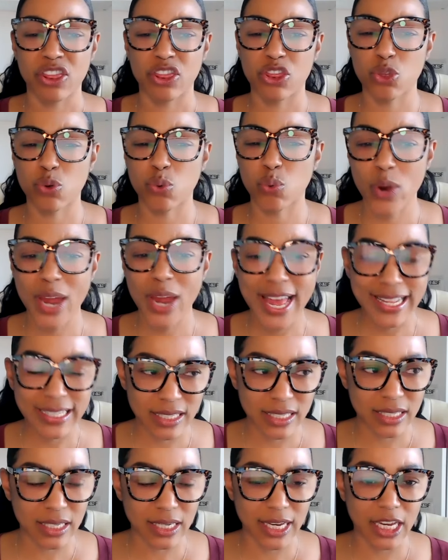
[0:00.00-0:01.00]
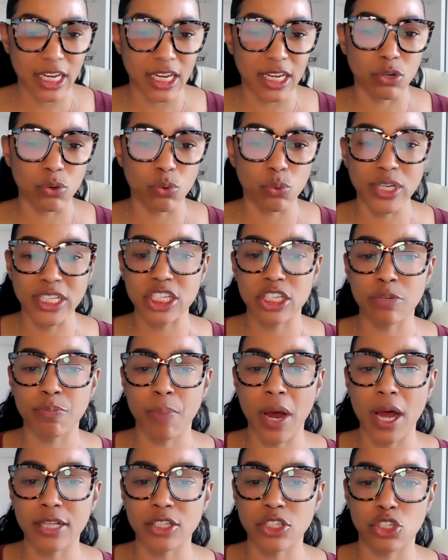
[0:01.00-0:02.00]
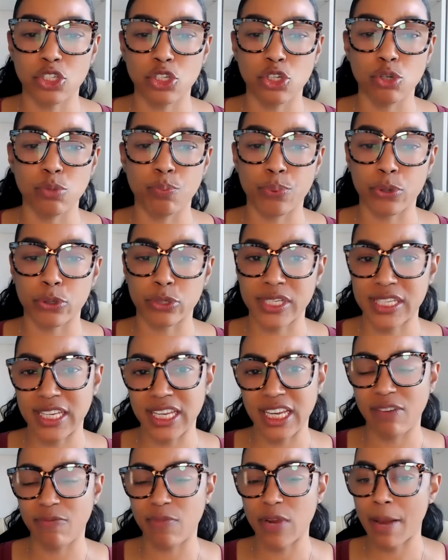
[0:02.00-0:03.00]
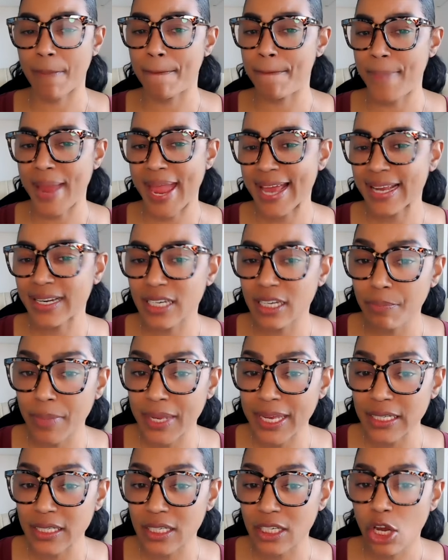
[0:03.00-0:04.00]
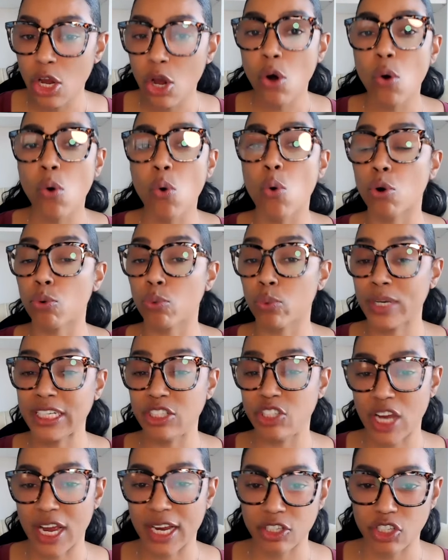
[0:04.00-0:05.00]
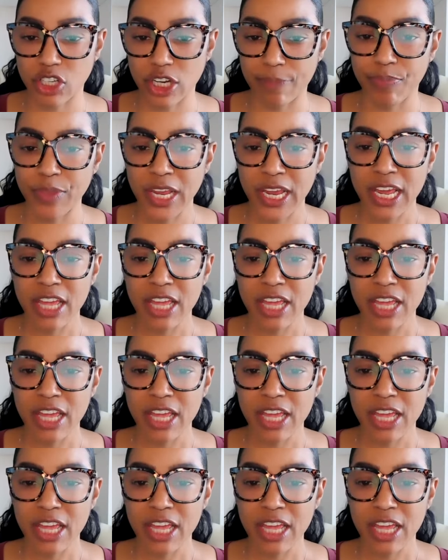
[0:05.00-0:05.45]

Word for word: threats in response to perceived abandonment or rejection.